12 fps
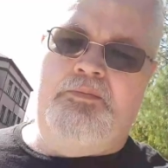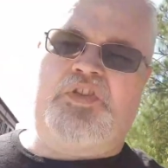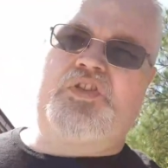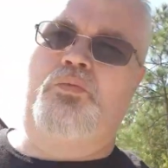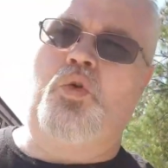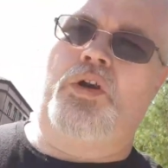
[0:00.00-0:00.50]

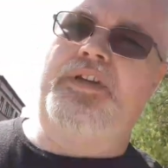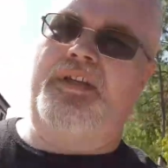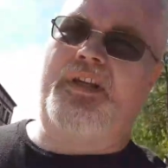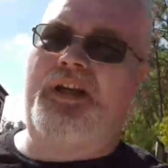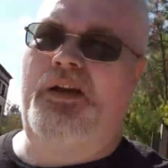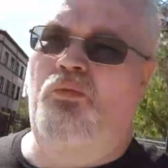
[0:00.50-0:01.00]
Mr. Morden,
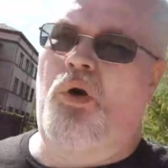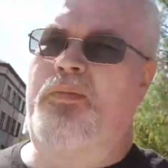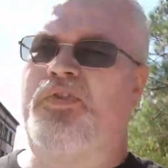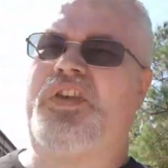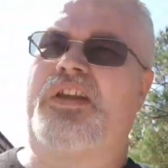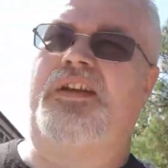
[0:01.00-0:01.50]
a
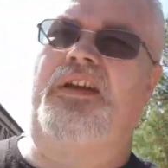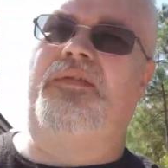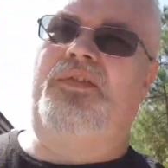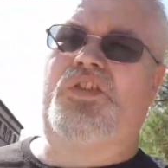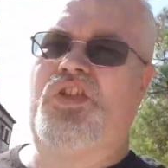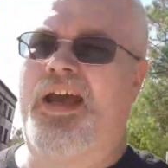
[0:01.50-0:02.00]
representative
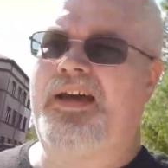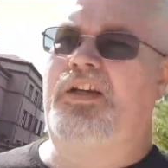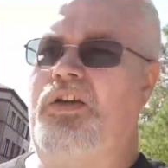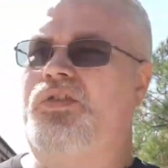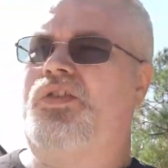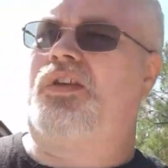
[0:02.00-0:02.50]
of the
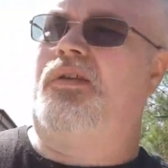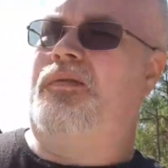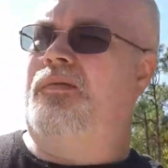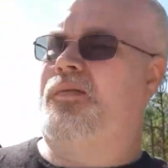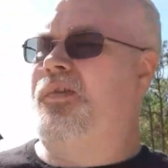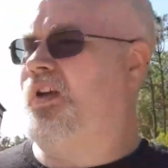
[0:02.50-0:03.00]
Shadows,
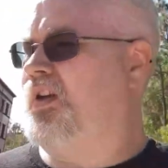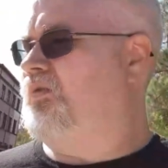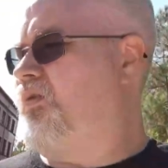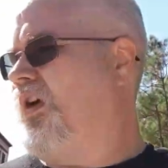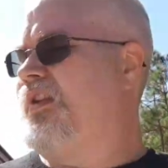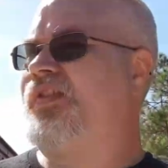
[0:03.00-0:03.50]

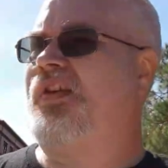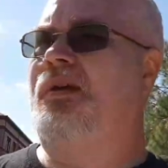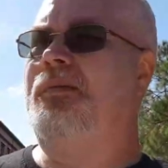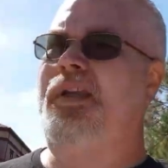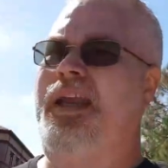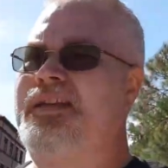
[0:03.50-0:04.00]
confronts
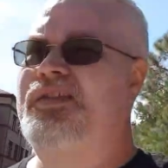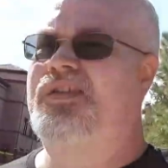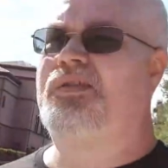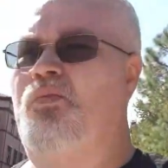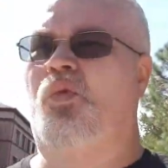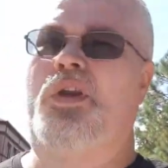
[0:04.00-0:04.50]
him and
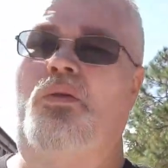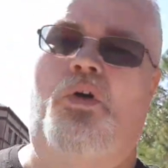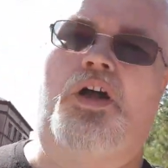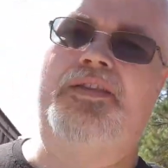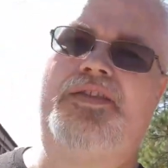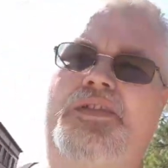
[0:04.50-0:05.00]
asks him what he
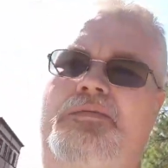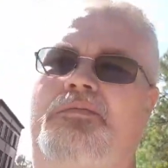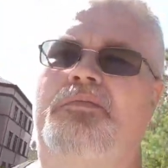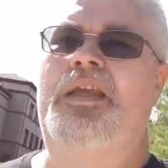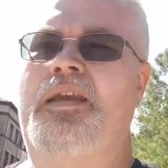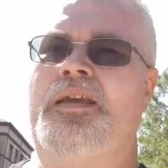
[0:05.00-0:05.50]
wants. And
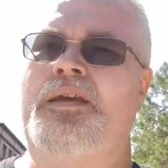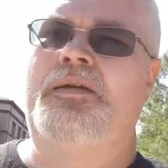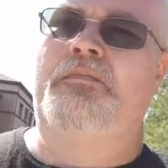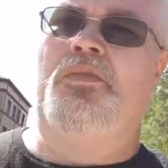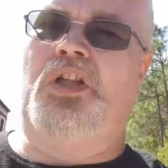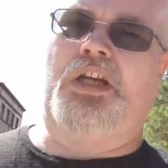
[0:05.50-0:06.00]

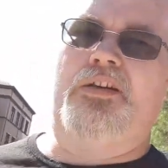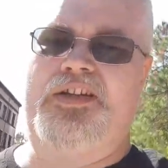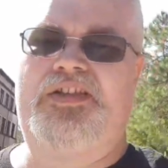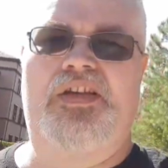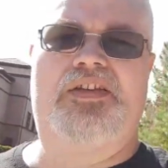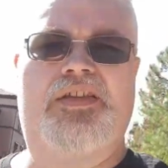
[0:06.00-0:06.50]
Larry
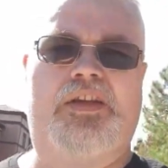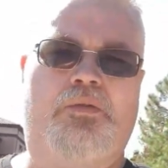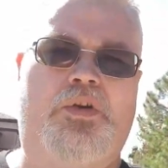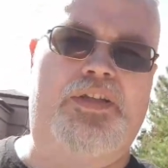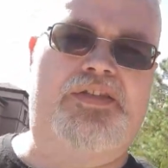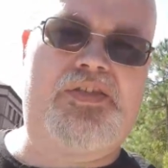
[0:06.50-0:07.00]
says that he
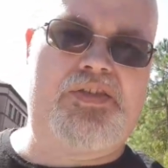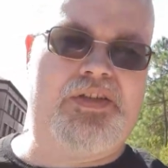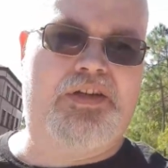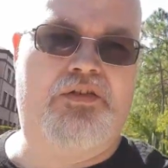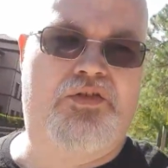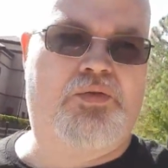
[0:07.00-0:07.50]
wants,
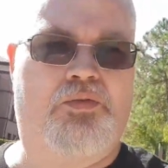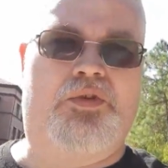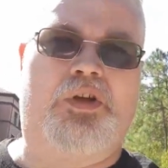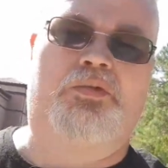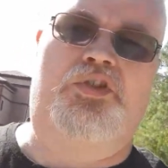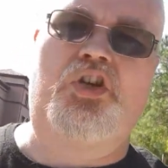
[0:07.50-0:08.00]
you know, to,
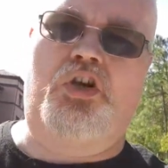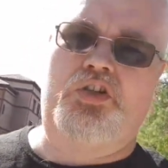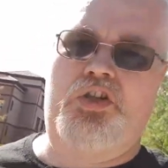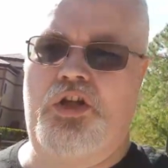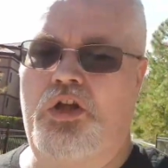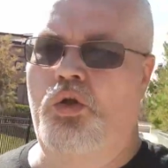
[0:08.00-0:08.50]
a return
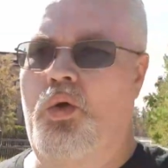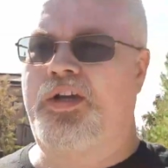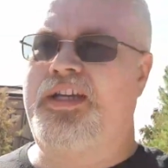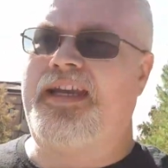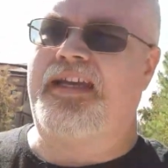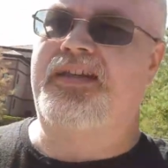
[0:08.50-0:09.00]
to the
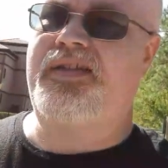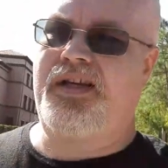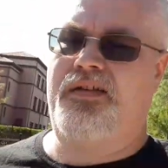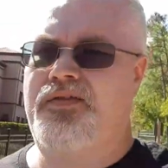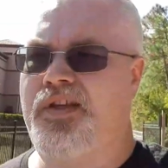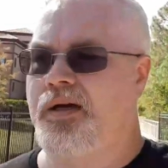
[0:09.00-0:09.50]
glory days
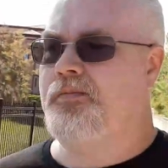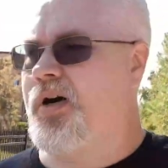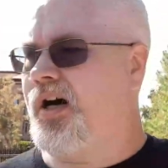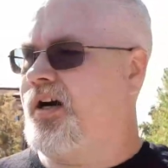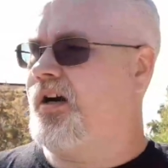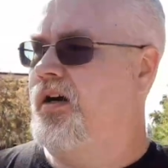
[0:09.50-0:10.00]
of the
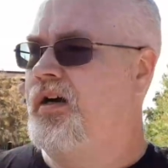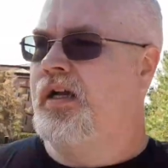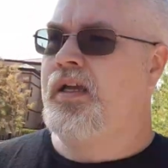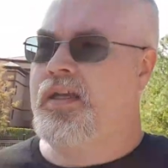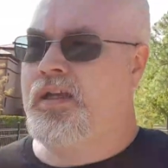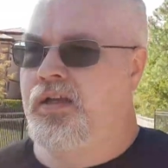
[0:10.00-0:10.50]
Empire
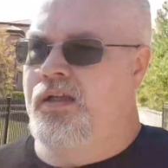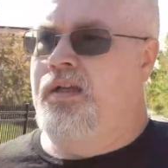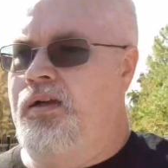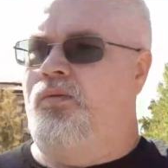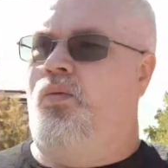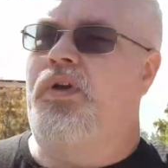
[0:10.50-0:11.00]

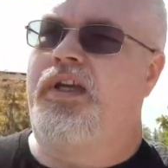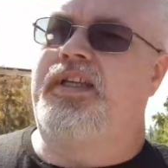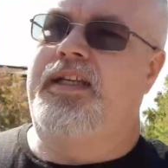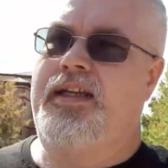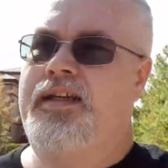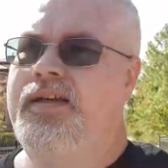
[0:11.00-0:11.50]
when